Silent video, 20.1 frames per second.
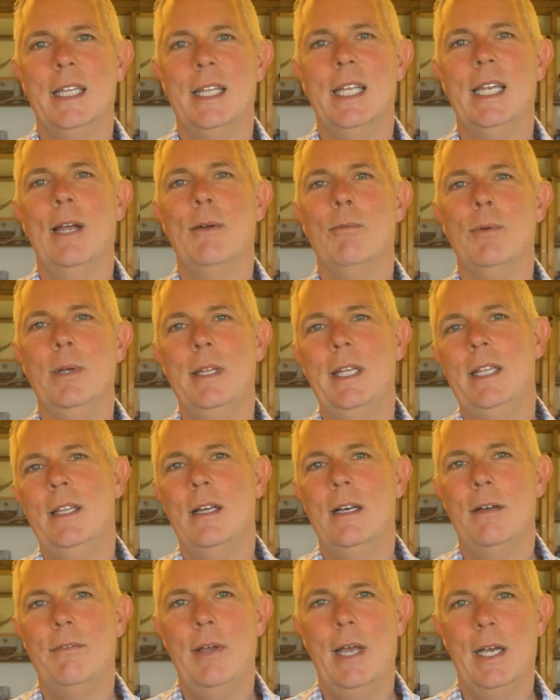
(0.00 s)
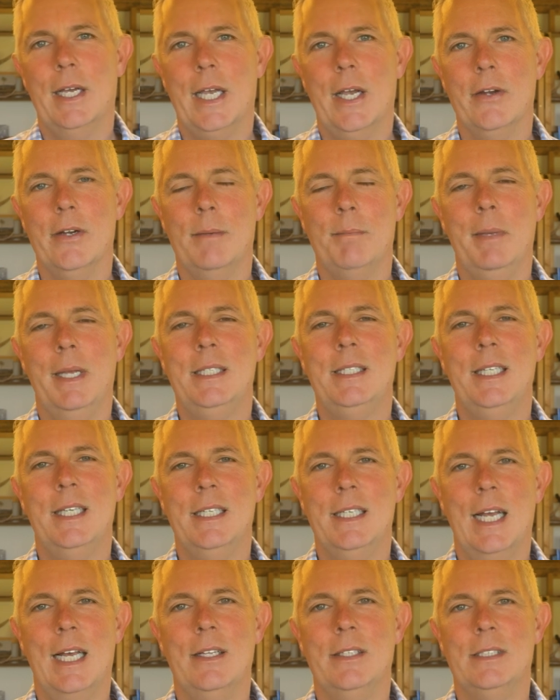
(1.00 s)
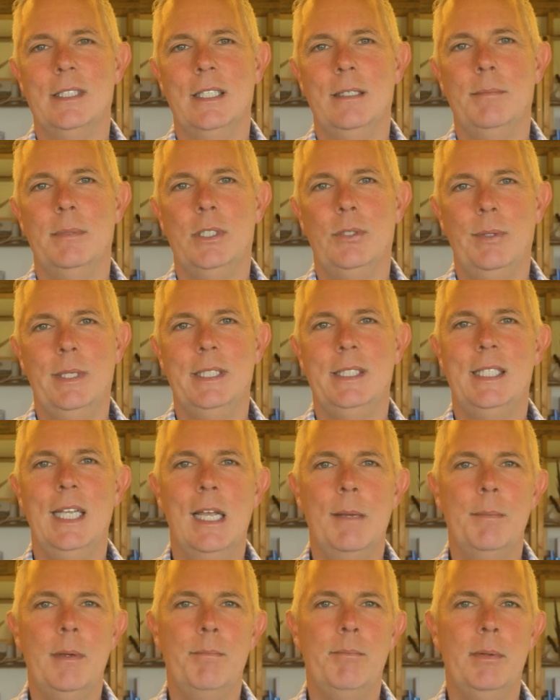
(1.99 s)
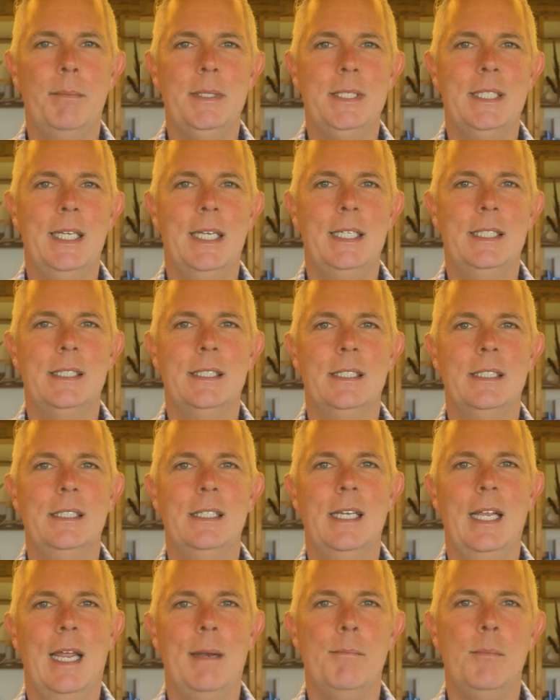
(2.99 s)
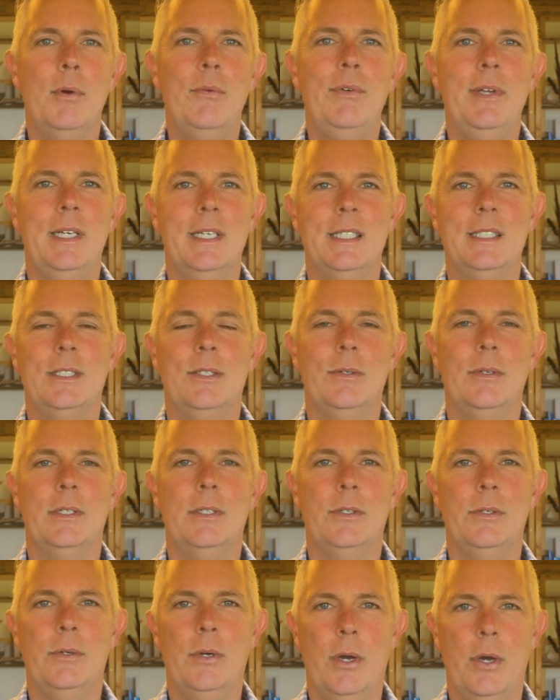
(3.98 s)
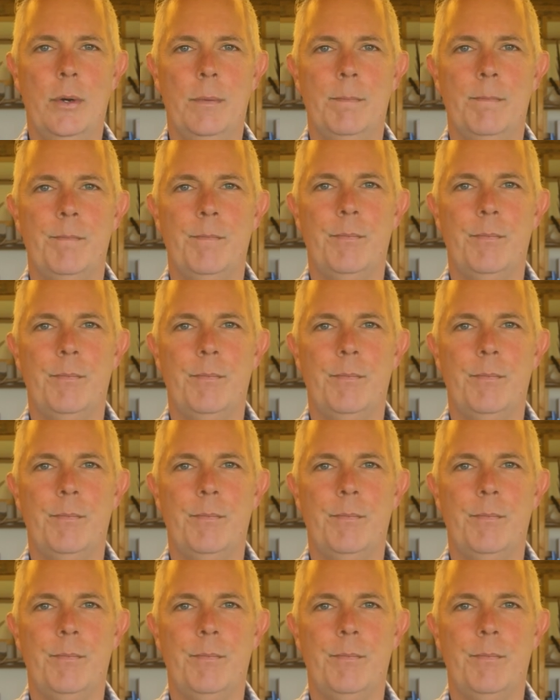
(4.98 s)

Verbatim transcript: that I really love how Kara makes the analogy between DAM implementation and moving into a new home.